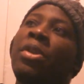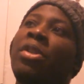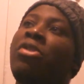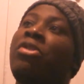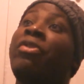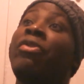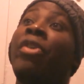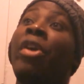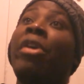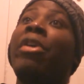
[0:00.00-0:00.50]

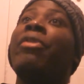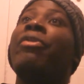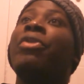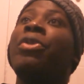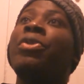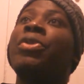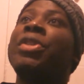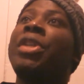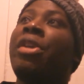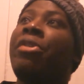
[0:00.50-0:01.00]
There are very
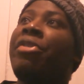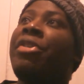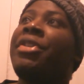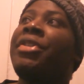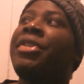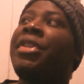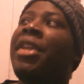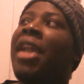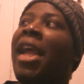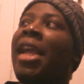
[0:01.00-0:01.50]
few
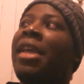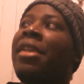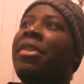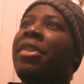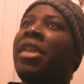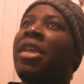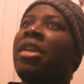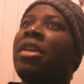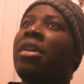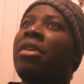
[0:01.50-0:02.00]
series that I can
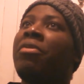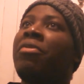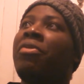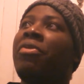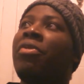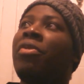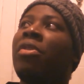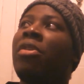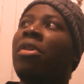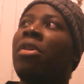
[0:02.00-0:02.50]
think
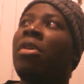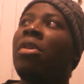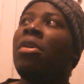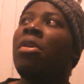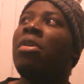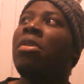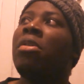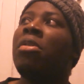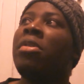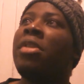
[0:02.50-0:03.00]
of
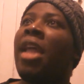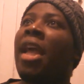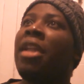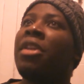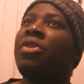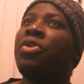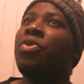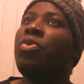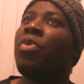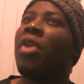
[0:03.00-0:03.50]

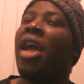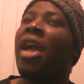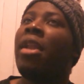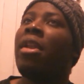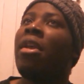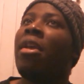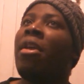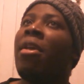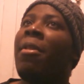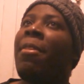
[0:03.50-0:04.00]
that do
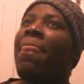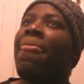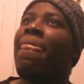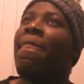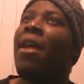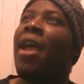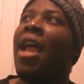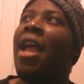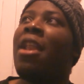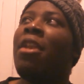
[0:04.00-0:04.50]
that,
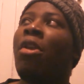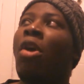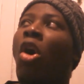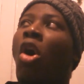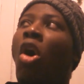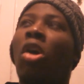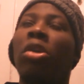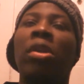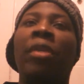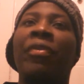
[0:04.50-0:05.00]
and
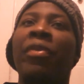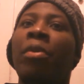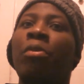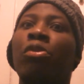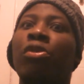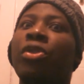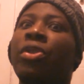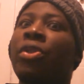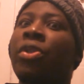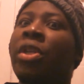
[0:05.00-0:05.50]
all of them
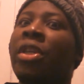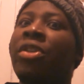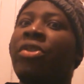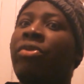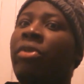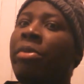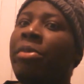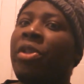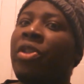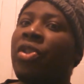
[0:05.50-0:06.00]
were
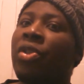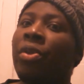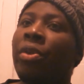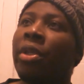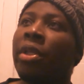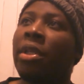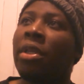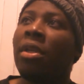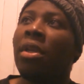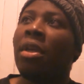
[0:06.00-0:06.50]
extremely
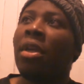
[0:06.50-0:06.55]
short.